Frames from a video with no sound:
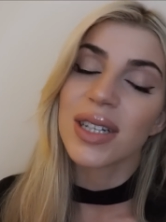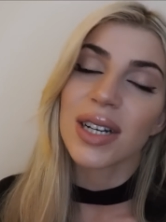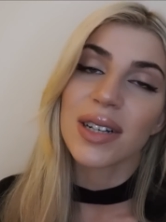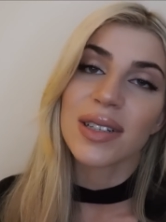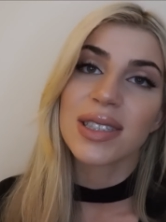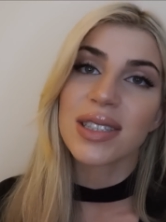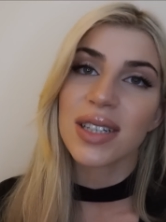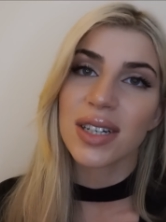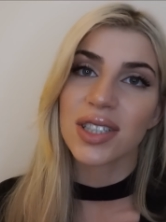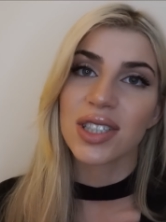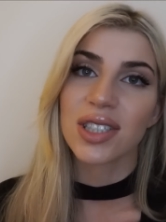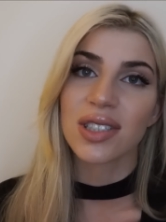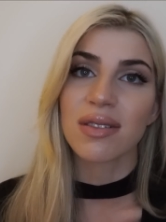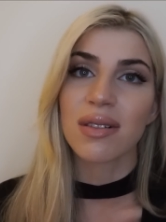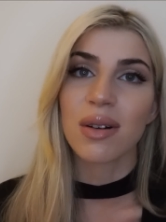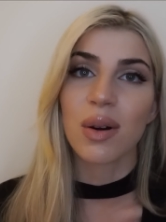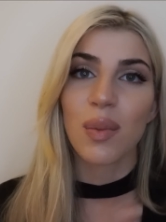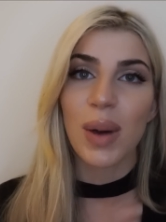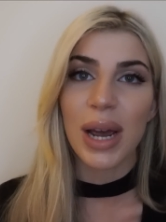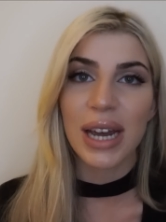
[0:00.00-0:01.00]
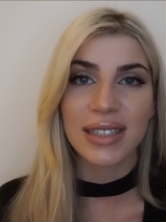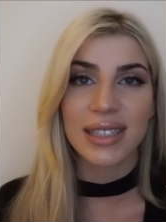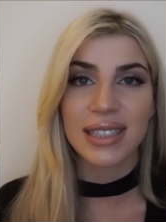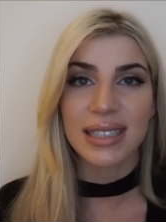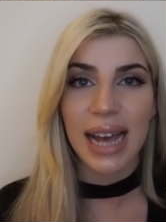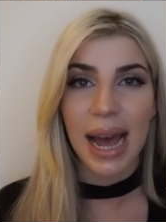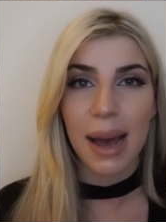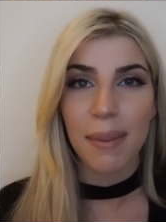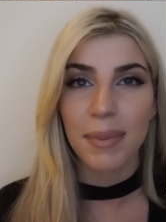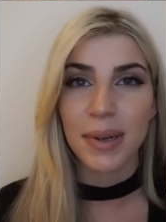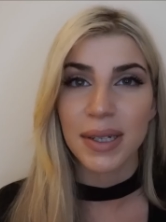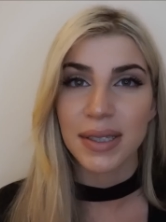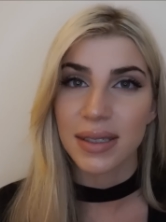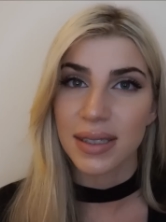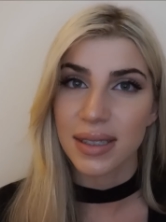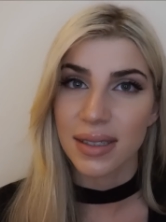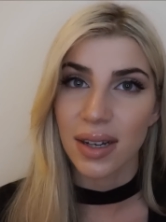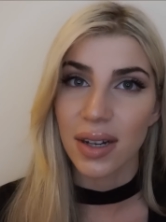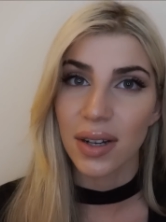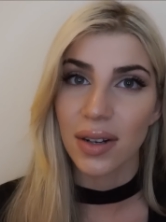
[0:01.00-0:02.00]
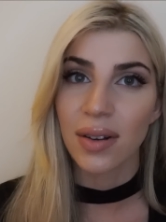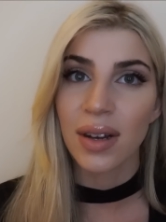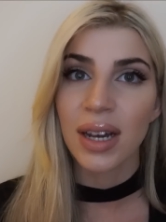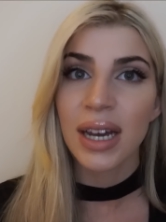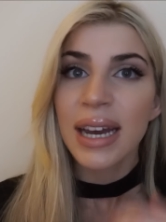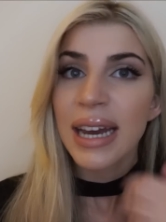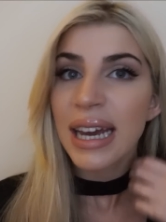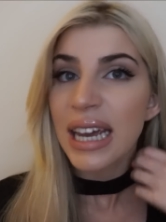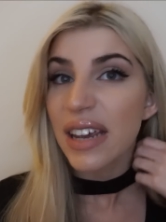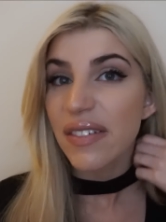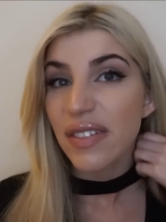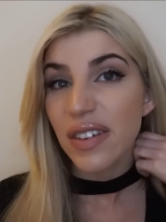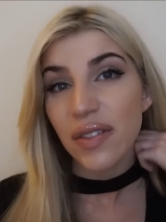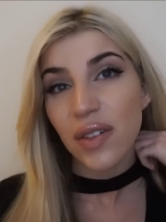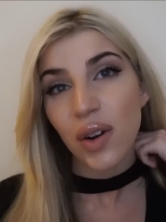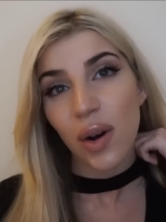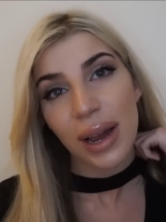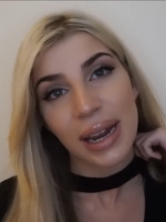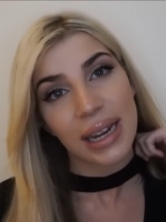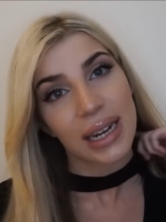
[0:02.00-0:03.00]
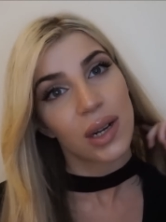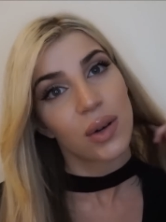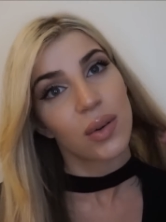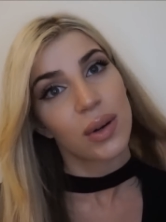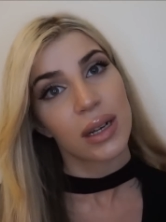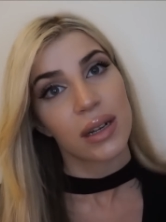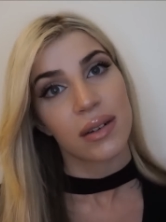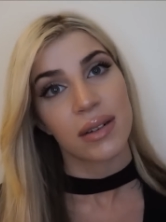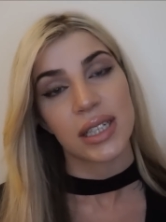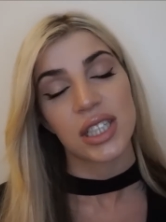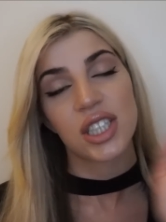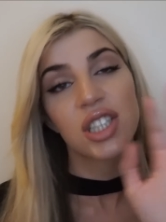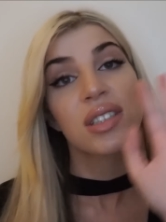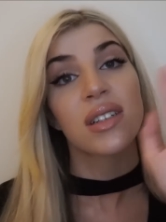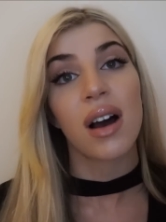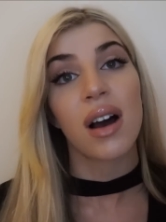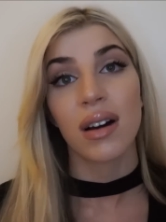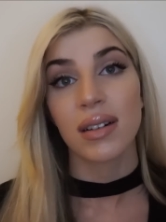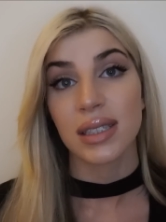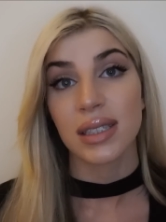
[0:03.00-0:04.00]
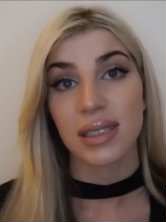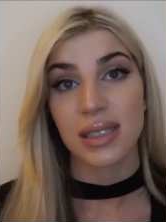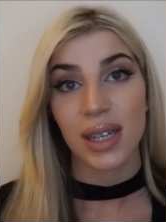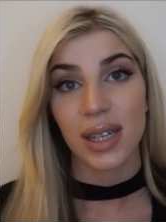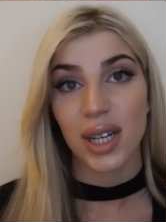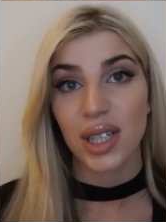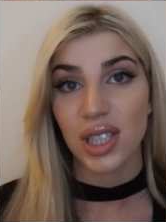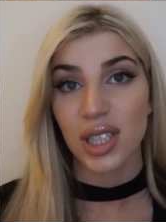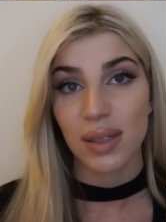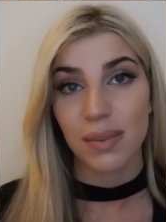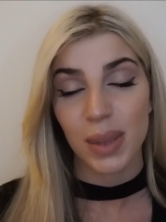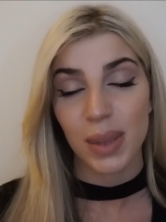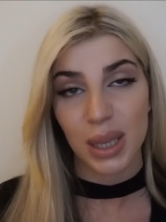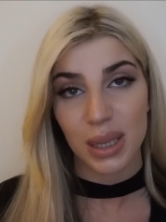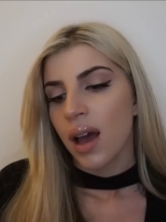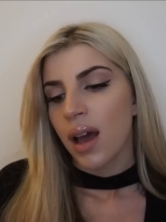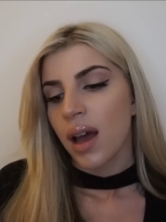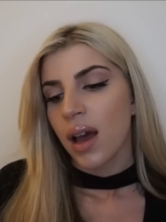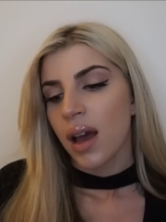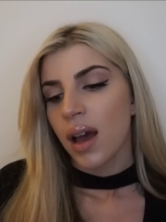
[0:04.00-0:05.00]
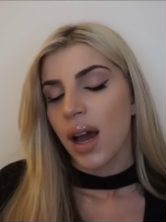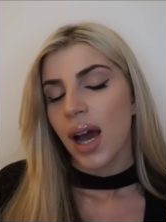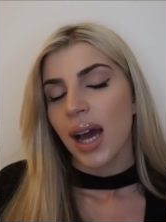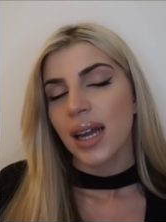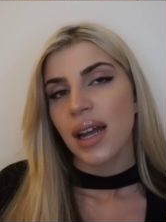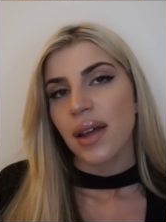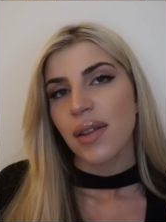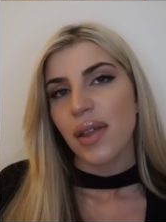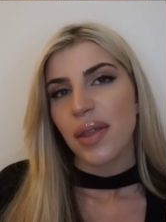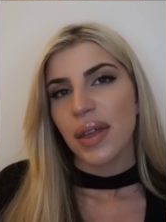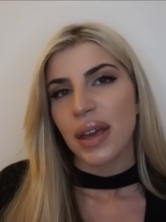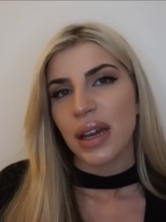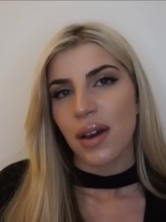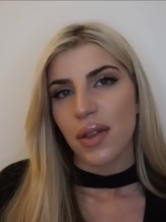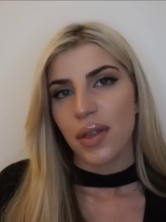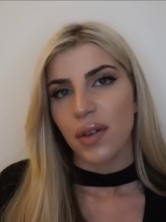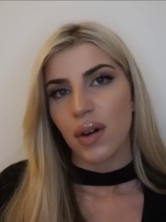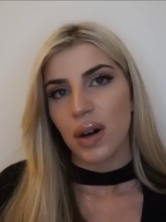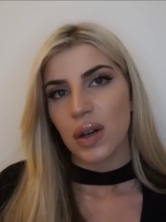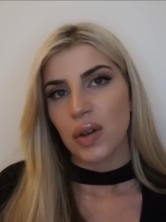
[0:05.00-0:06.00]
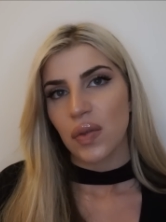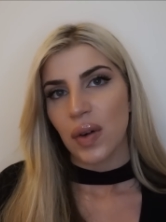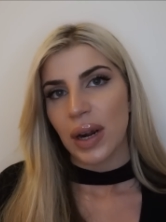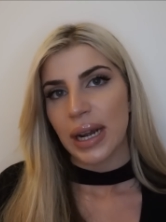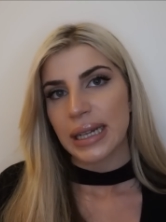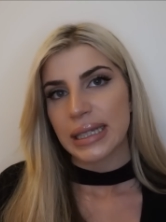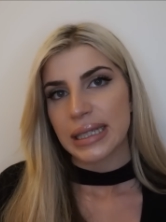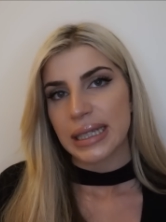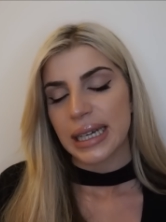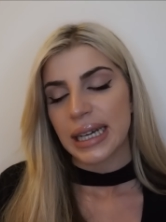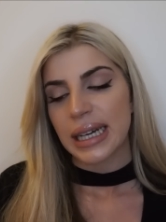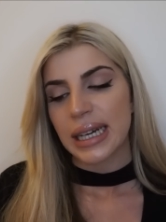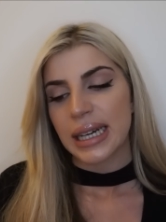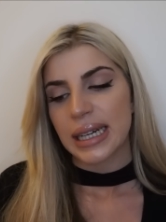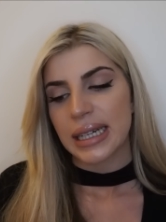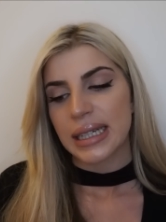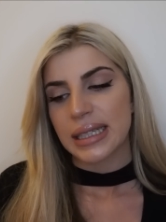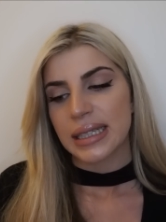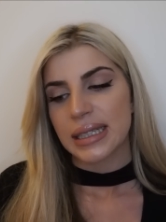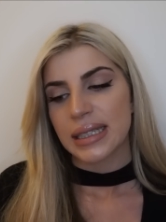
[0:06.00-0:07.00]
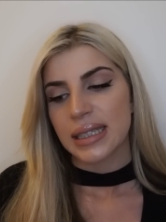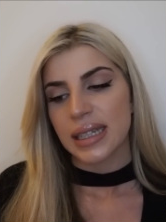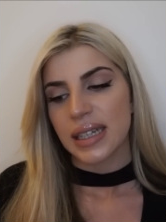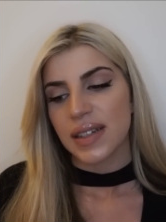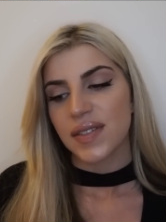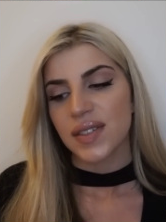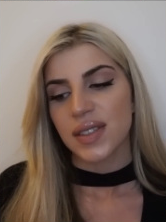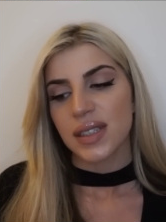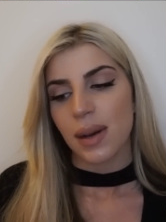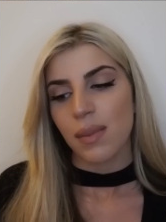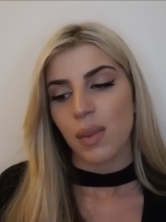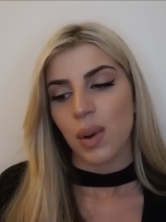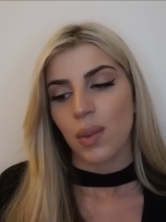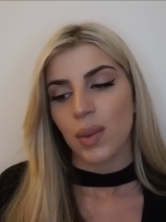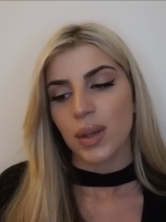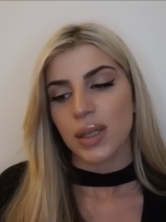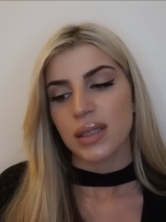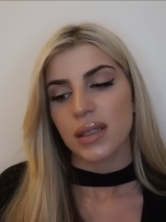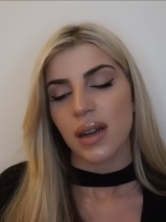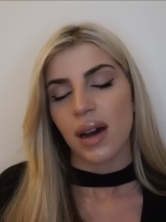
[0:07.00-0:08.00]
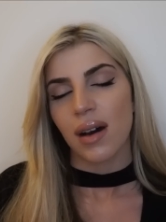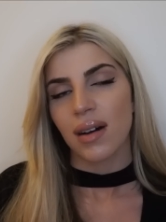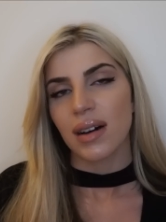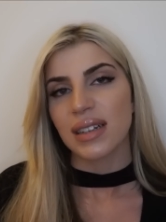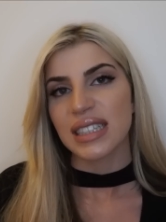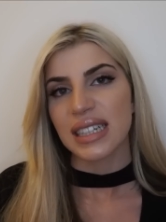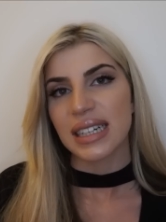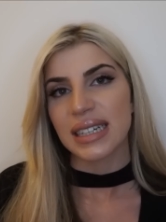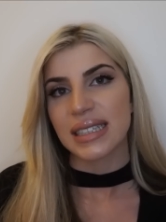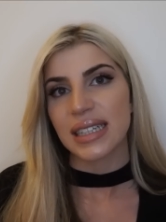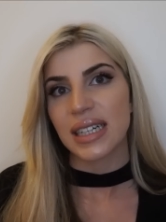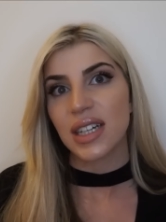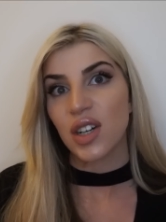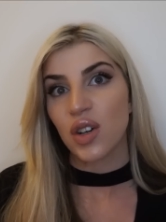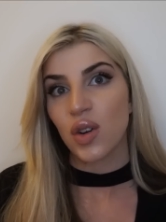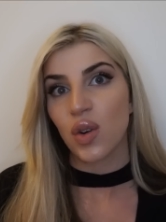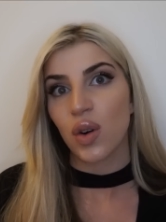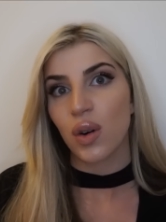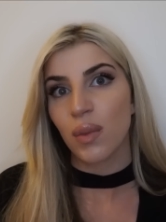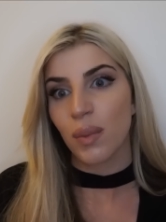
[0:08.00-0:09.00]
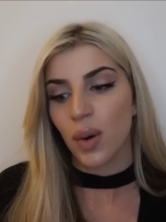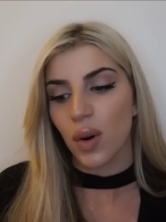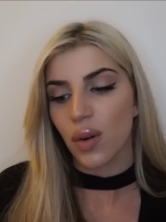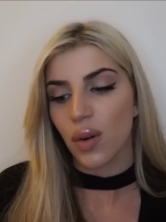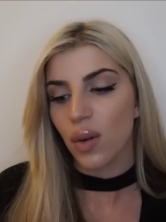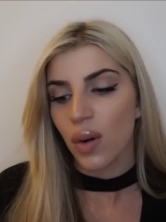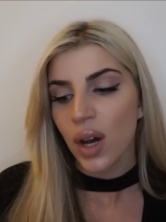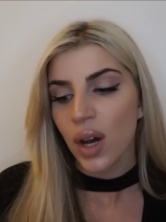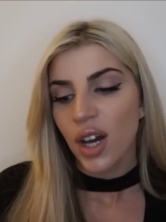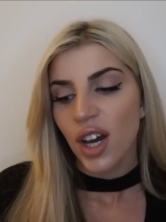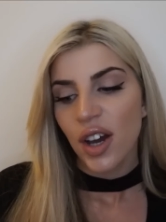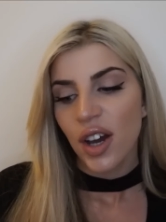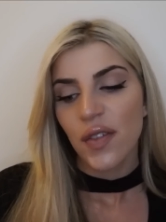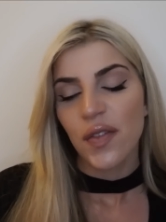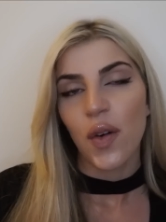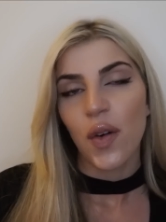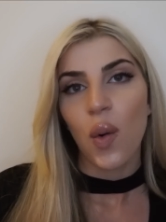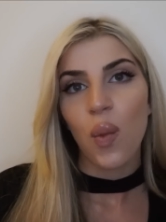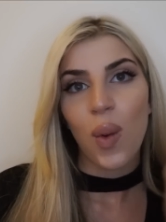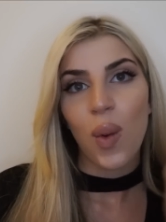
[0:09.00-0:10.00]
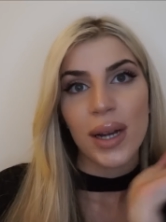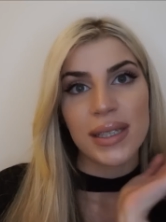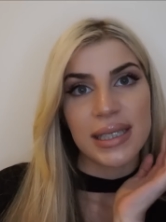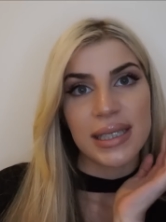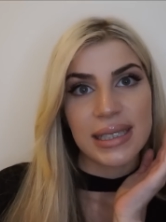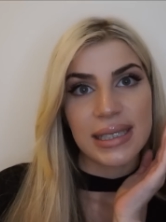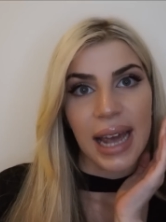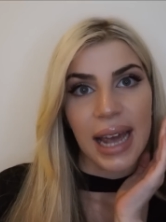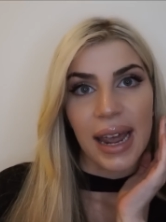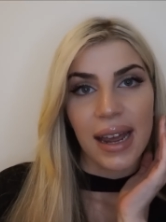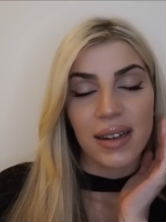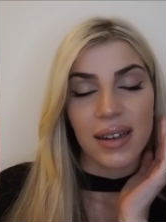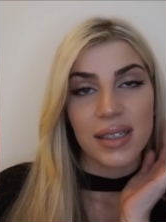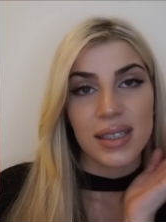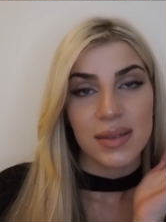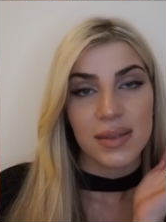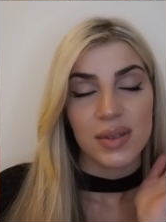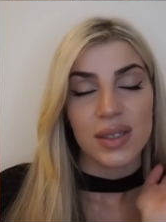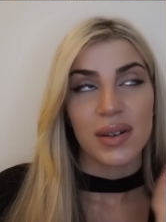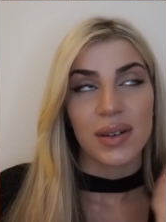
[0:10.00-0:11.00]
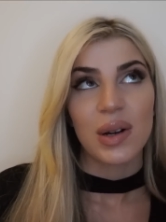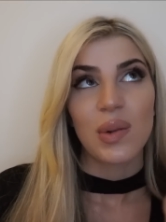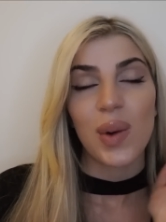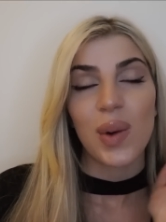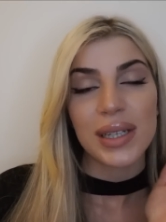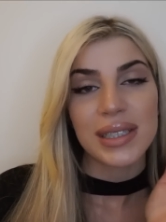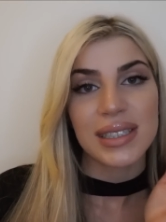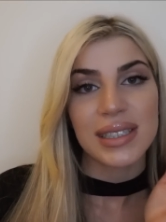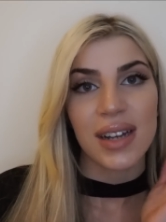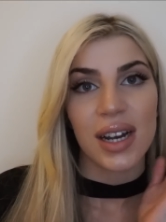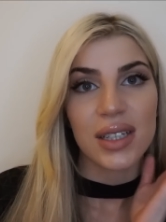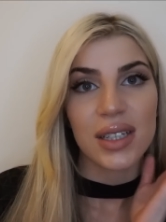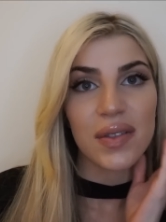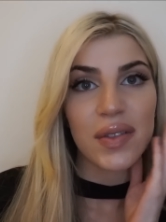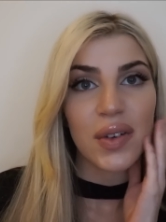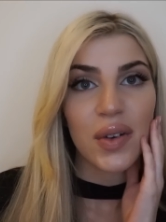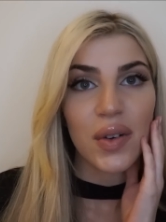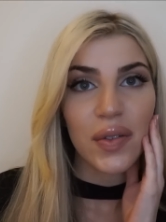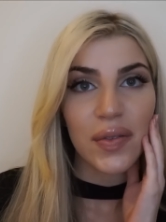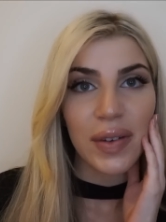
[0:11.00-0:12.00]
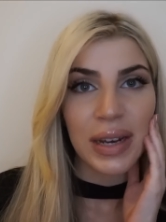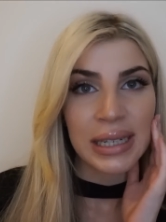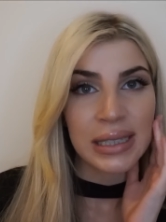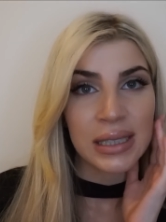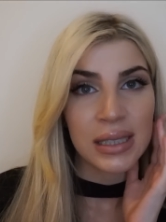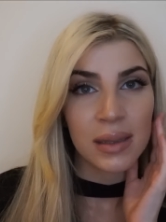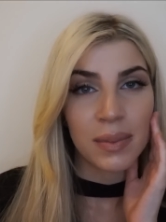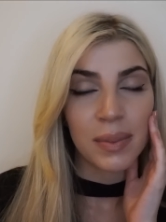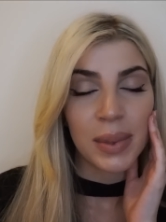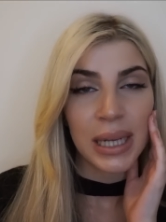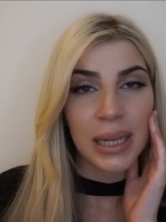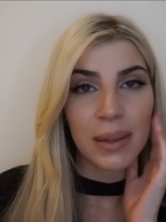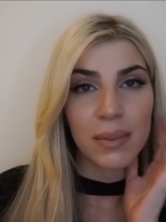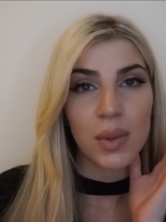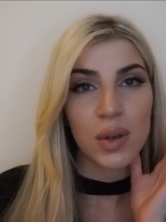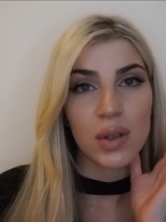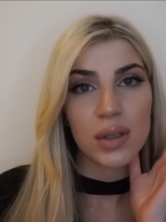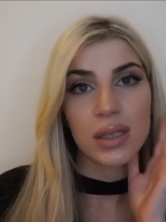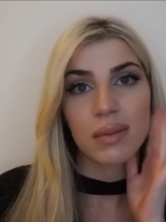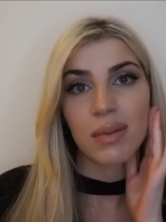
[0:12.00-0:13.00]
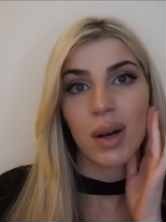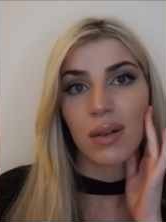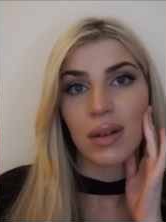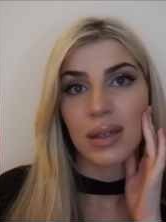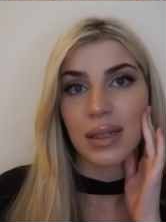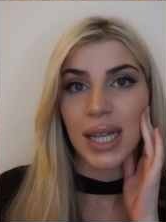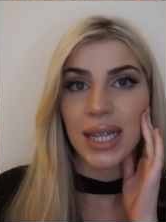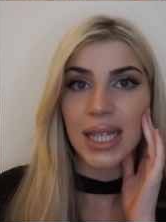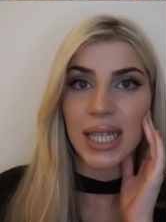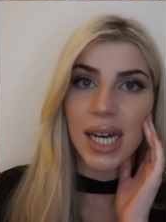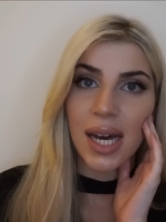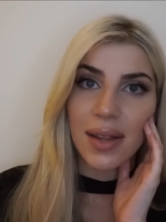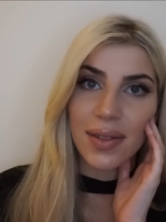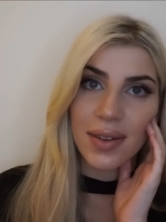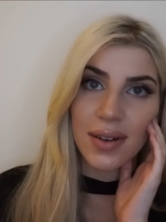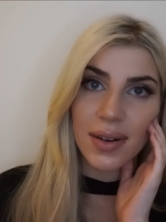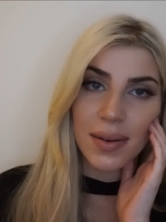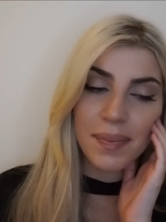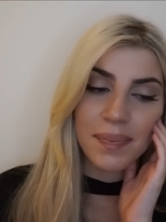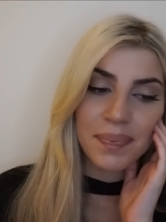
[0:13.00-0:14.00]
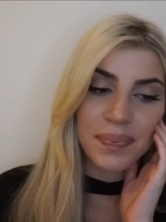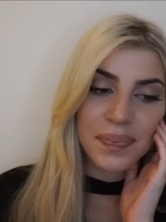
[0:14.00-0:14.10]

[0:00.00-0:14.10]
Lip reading: Surgeons are aware this happens, so if you've got any queries, just ask the surgeon. Because another thing I thought I'd raise is if someone wants to ask, is it normal for one side of your face to be more swollen than the other?